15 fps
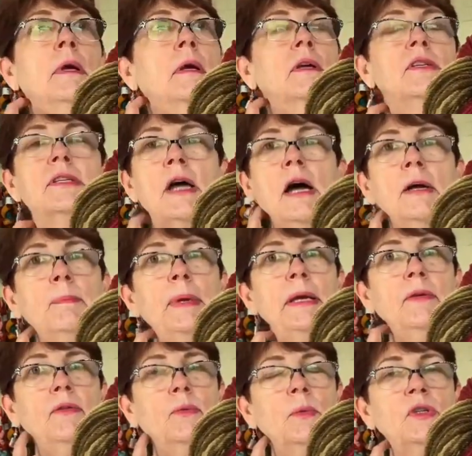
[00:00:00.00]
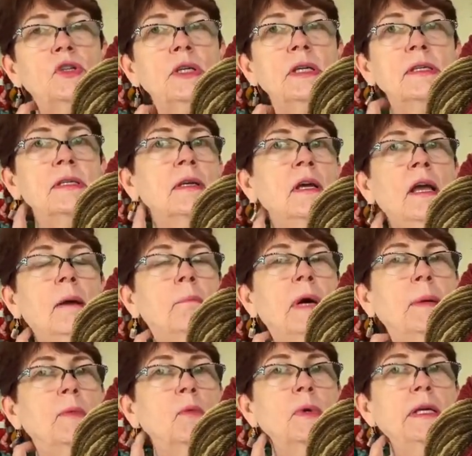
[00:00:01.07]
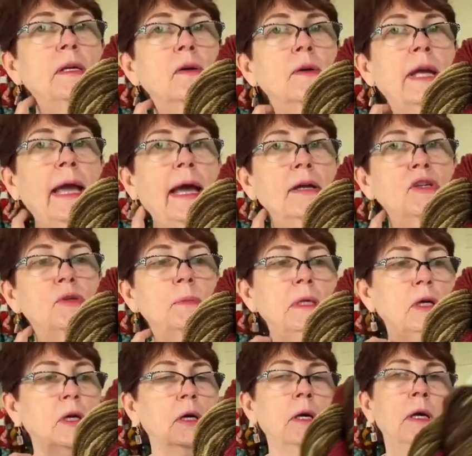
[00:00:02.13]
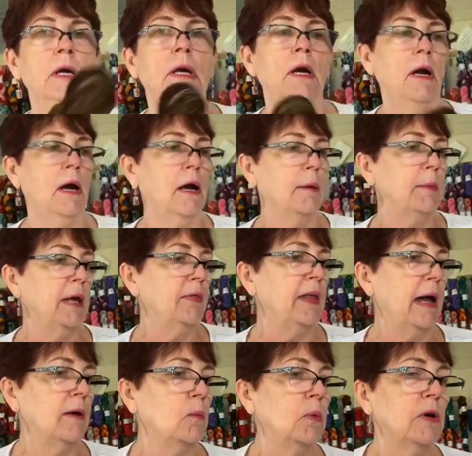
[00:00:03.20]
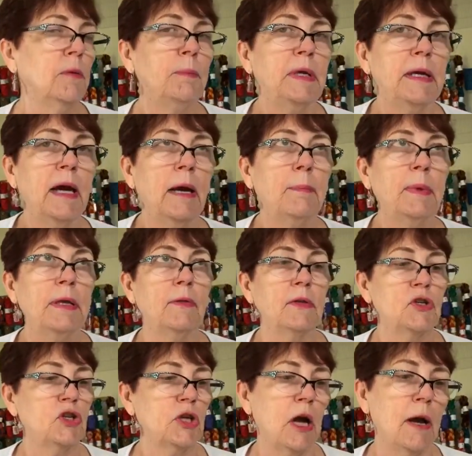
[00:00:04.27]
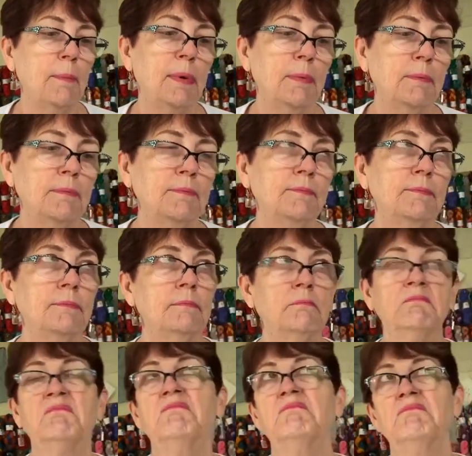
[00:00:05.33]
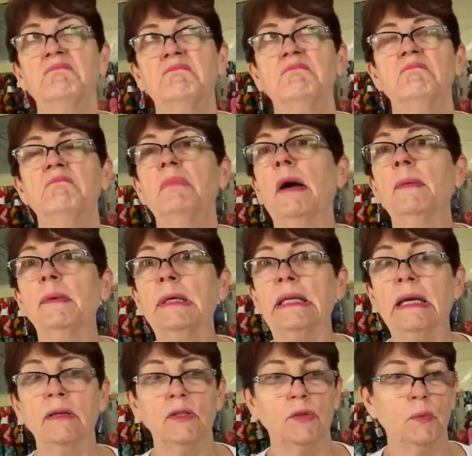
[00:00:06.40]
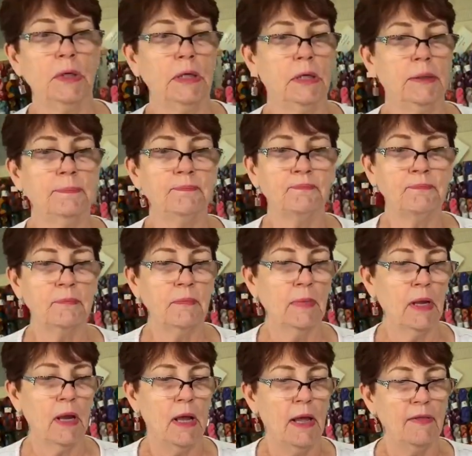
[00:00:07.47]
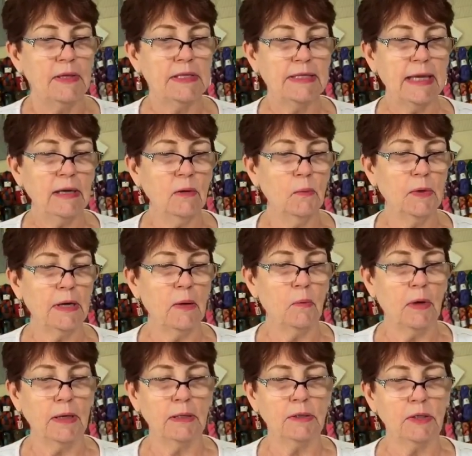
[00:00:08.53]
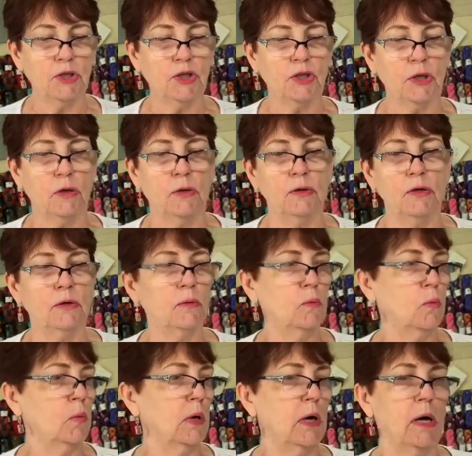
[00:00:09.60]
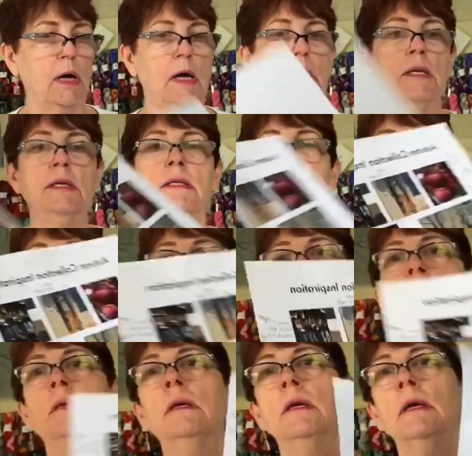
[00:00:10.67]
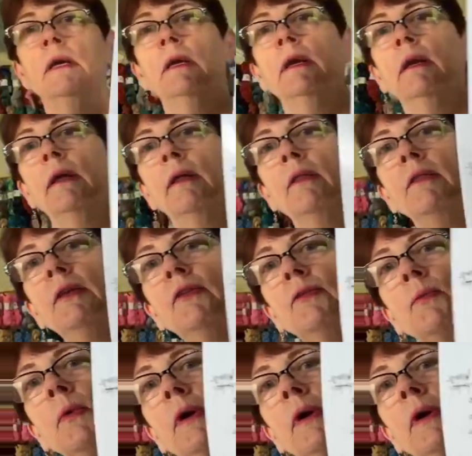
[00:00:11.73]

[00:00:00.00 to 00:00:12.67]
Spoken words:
sock base, which is my merino cashmere. And that will be up in the shop probably next week. The second one I wanted to show you was this one.